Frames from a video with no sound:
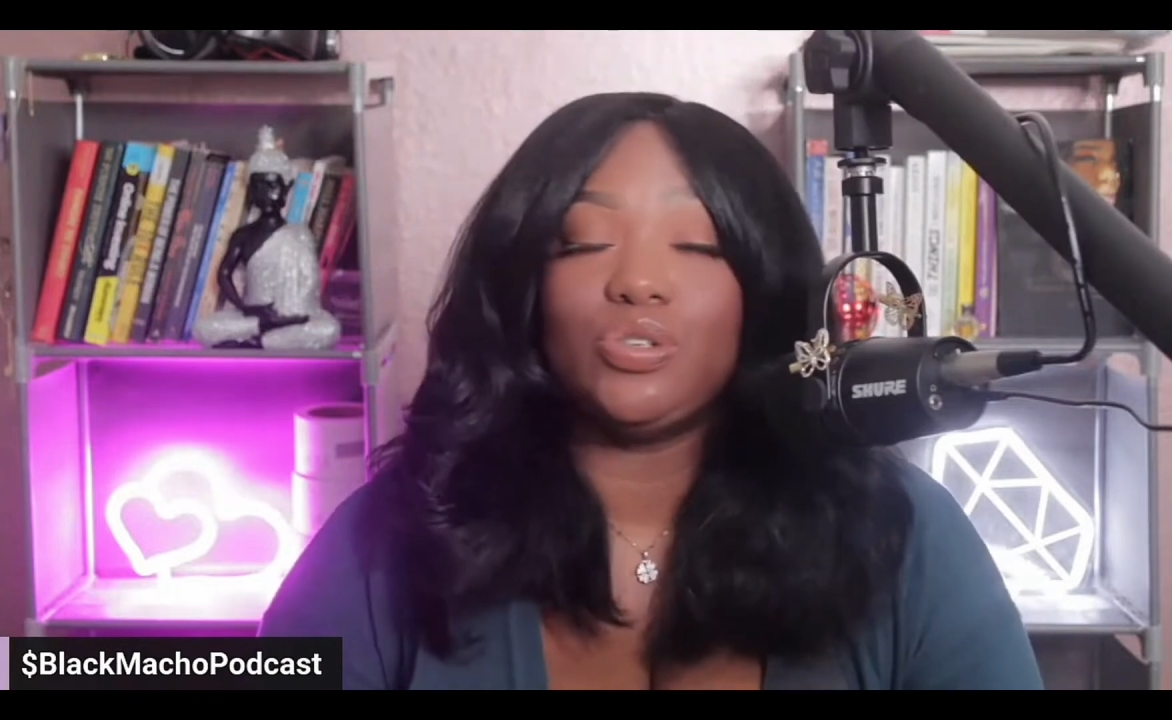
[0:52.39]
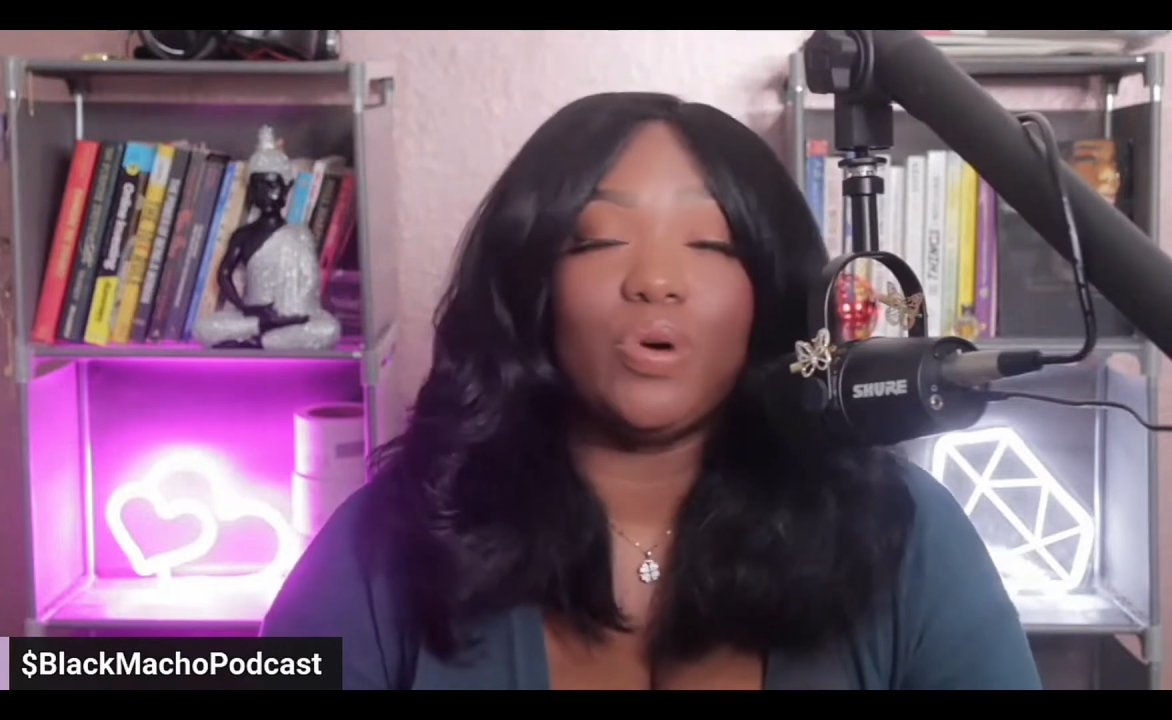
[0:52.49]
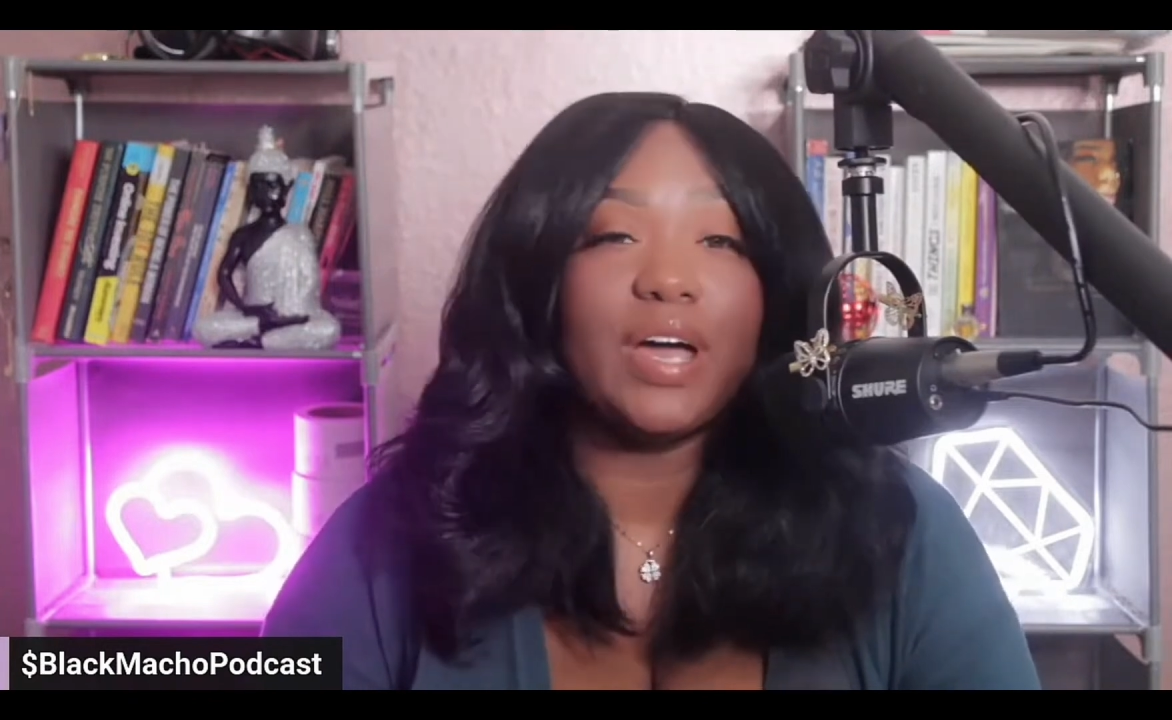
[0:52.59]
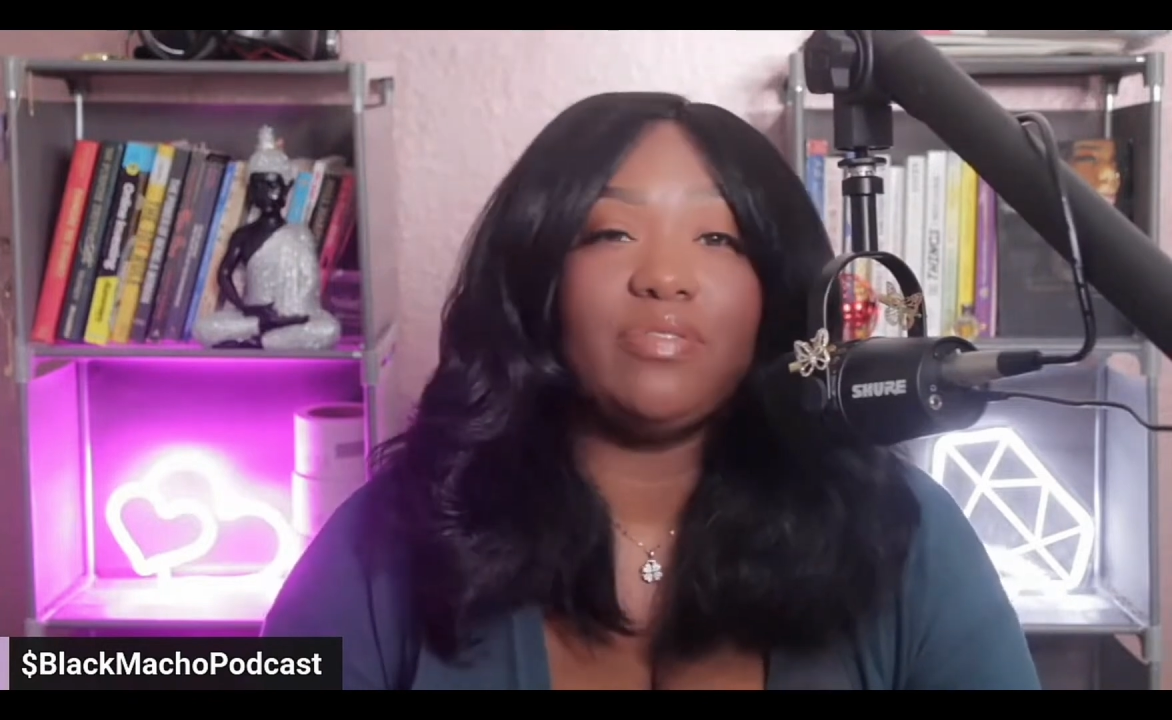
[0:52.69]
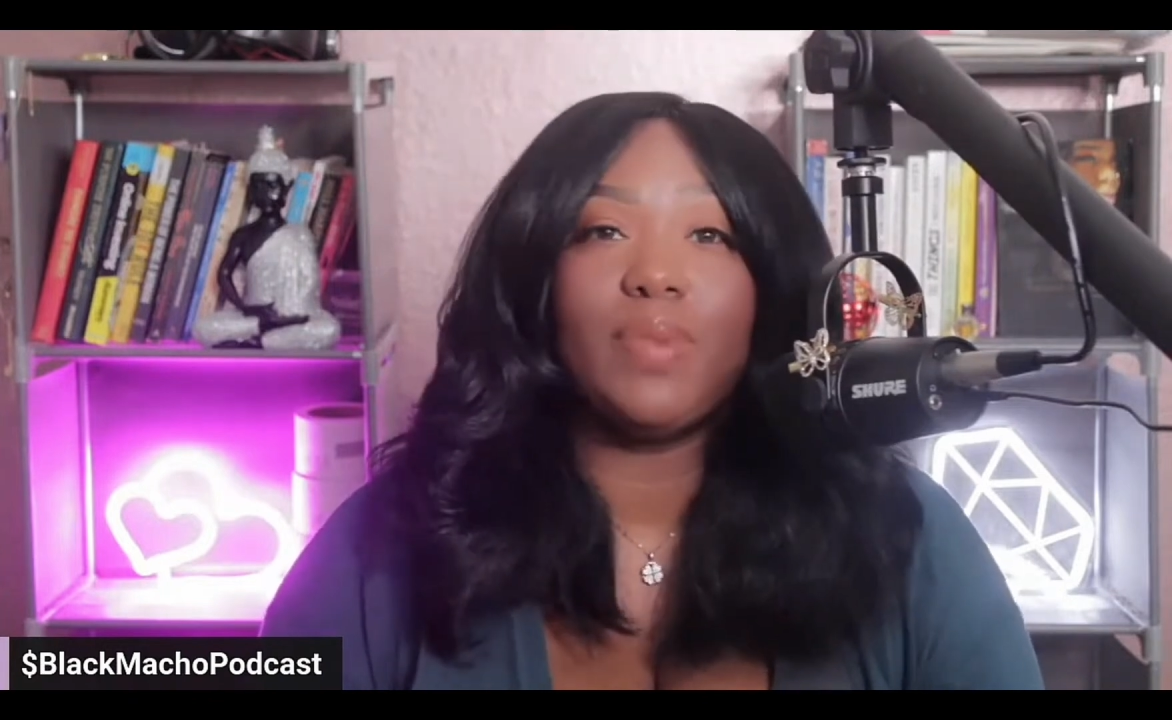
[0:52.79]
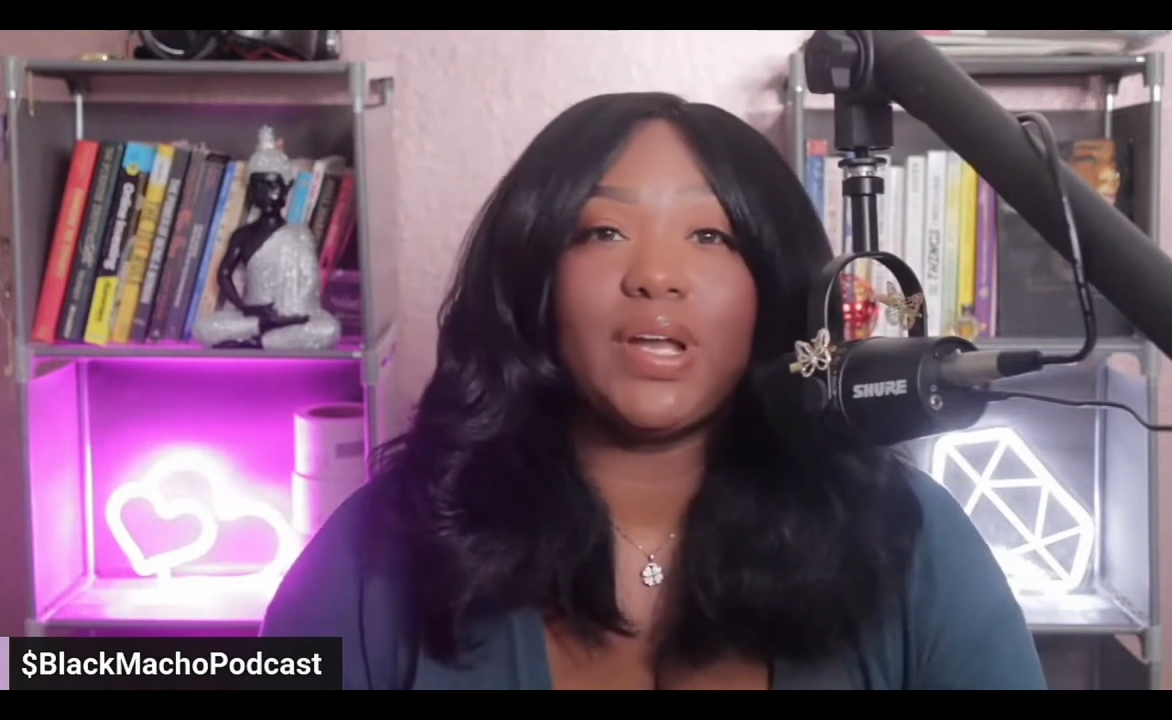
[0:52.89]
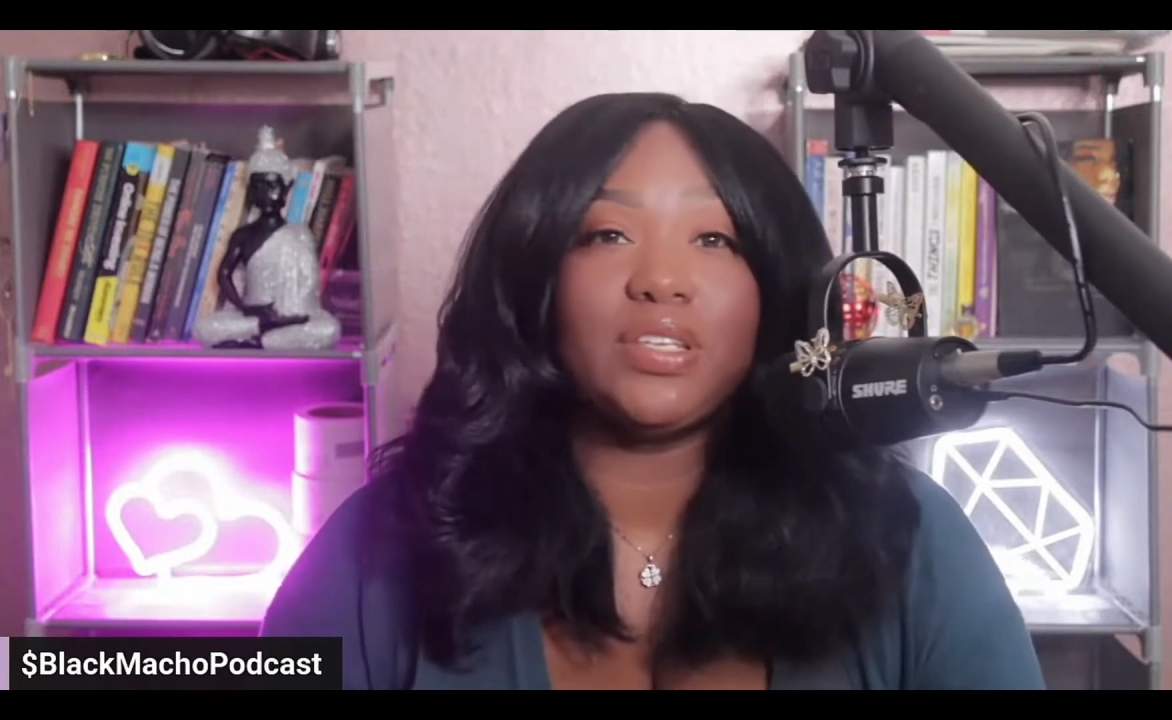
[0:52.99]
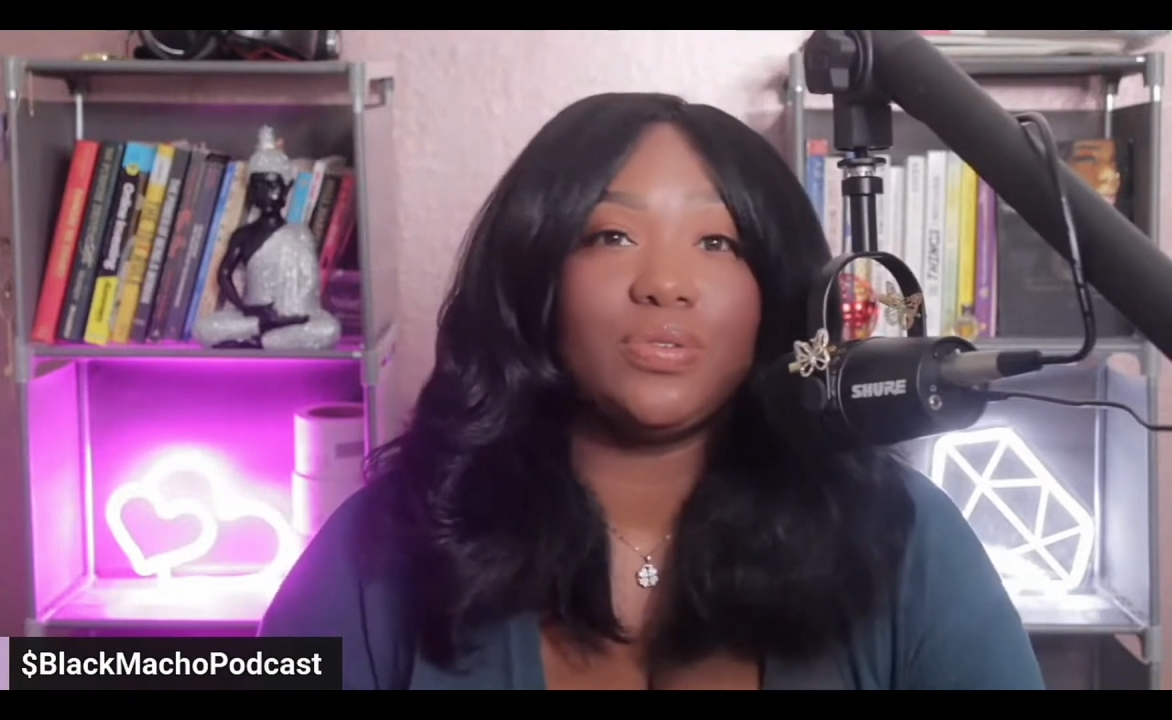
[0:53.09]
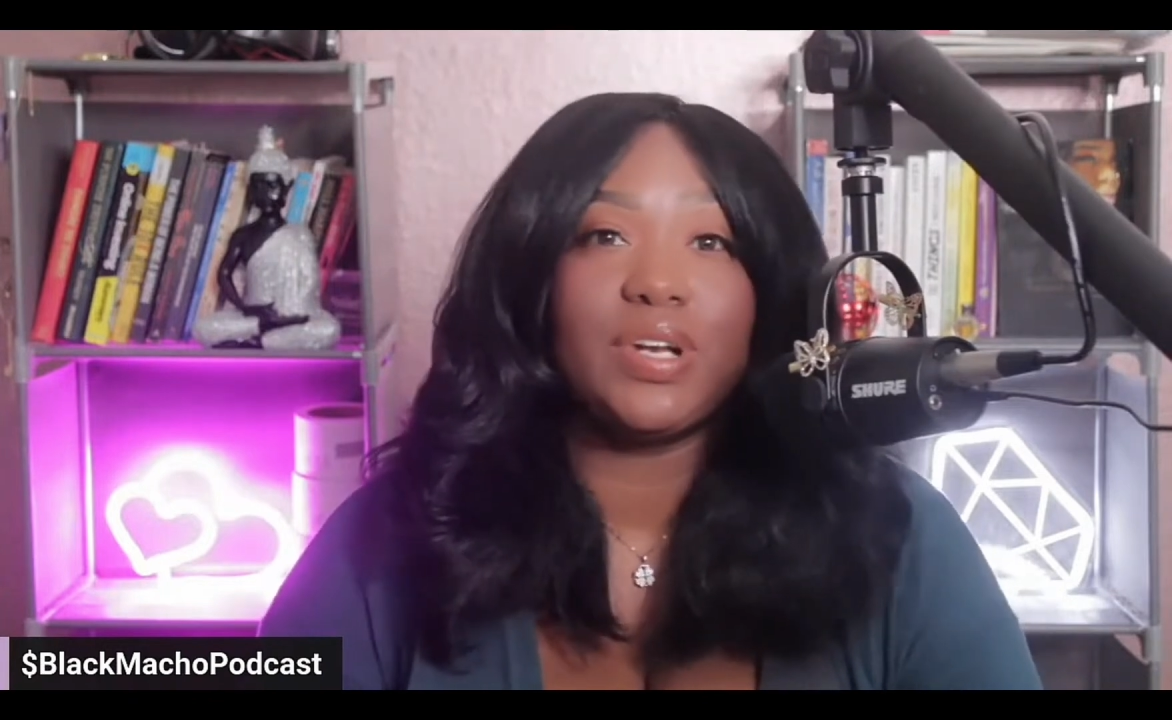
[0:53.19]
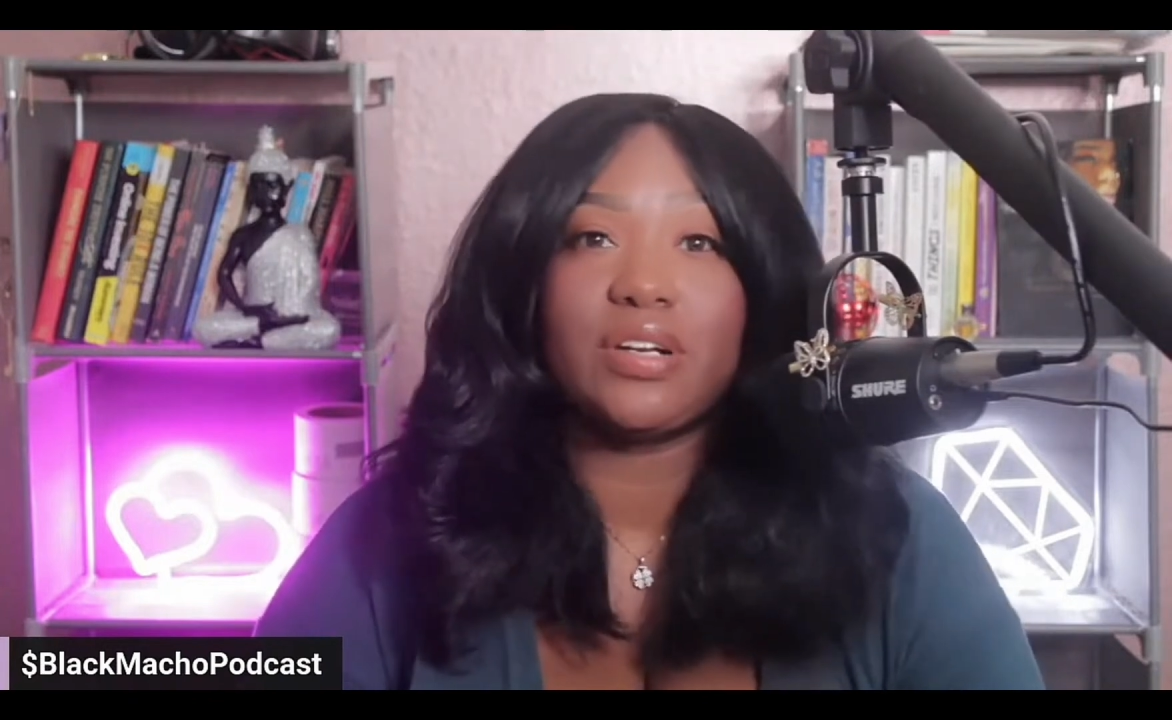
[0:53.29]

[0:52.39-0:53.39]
Everybody's doing that